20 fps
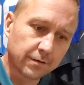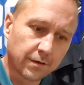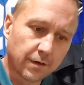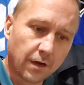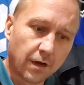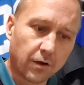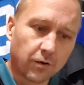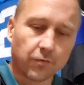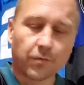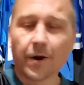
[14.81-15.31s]

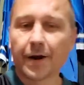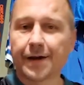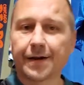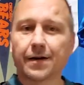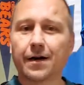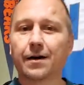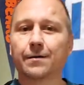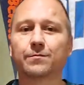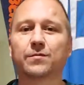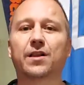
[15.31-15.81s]
All right.
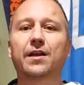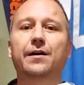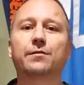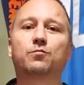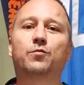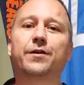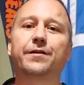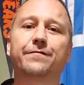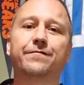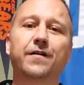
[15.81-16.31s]
I'm
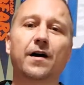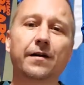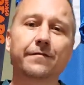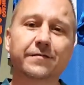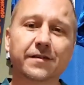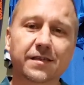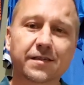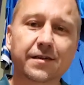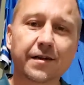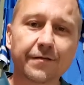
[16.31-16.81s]
glad week five
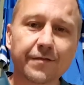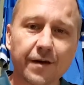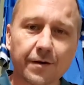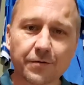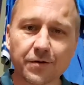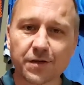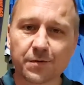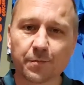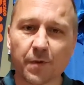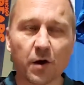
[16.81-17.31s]
is done. That
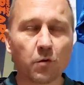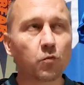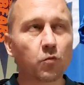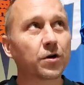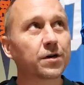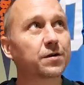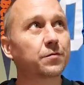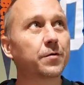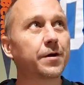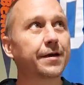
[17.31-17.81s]
was my
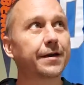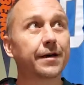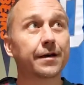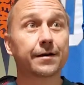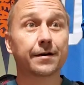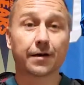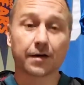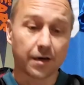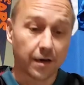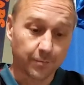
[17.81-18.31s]
worst week
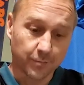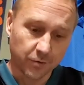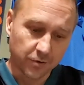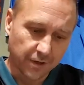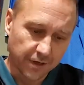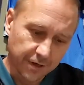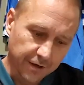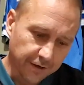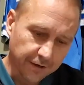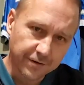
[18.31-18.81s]
in a couple
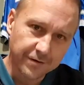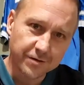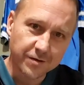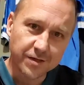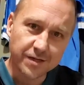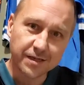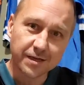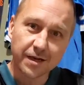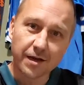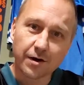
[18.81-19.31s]

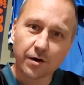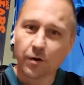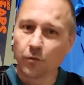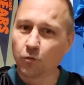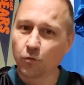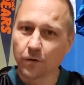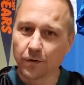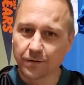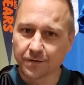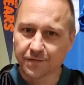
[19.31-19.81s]
years
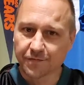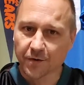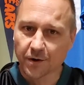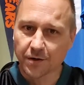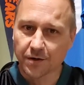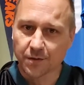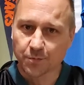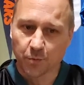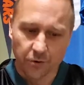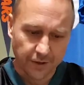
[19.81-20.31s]
as far
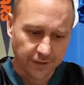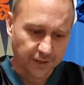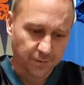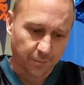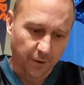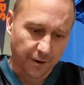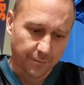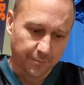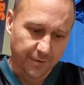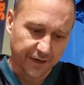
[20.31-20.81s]
as point
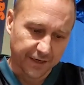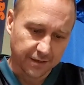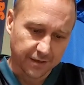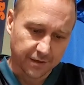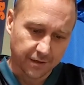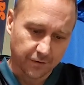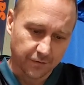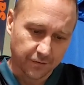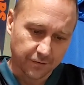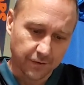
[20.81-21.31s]
spread picks
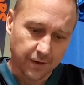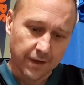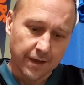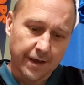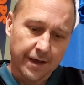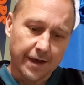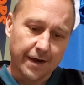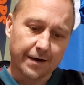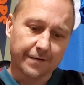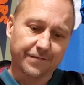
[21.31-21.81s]
go.
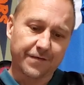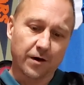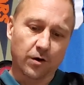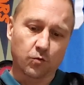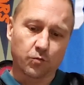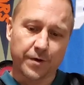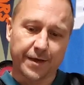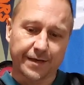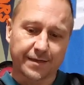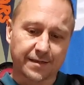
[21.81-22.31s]

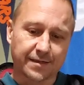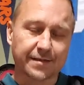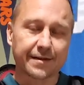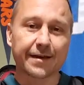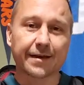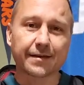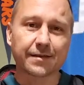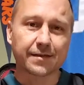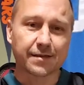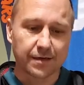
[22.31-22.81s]
NFL week
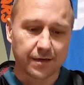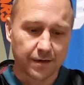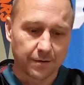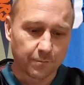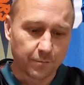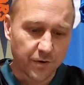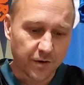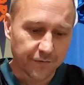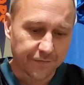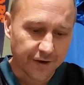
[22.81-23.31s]
six,
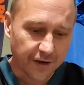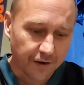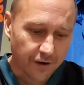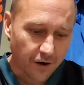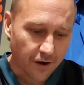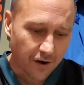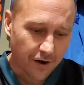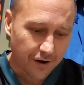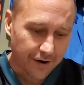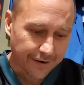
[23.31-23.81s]
moving
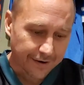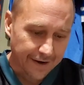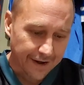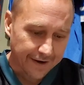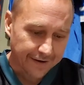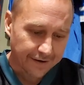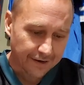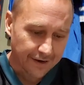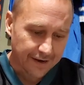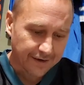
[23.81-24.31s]
on.
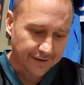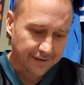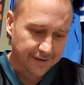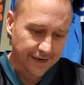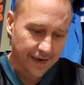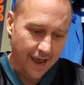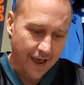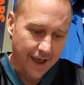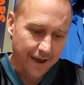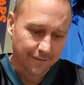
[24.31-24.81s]

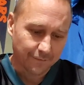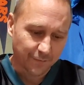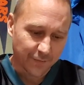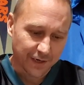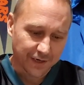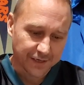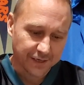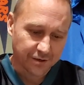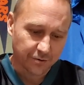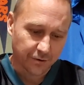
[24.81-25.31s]
Atlanta at
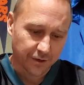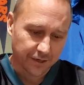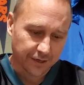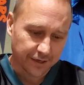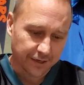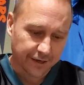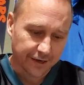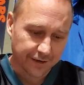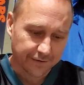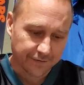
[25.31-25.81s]
Minnesota to
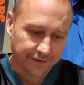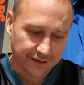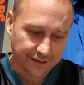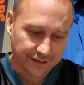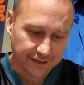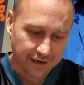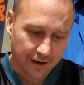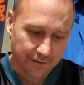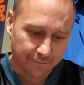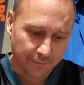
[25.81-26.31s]
kick
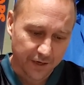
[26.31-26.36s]
things off.